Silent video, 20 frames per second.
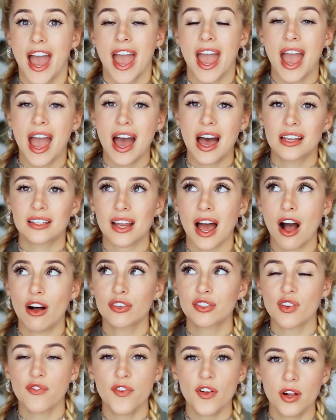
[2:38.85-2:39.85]
And I
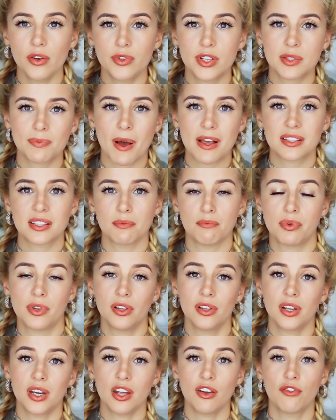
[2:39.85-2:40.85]
also feel a
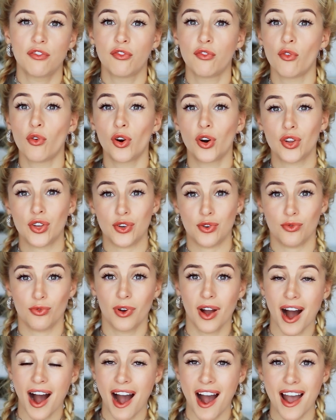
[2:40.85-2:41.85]
responsibility for you
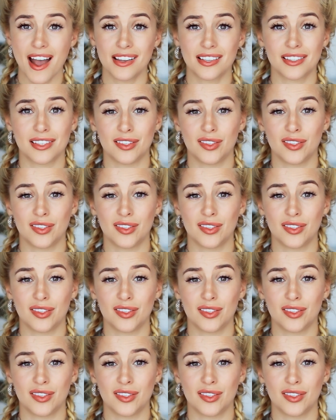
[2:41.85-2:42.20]
guys,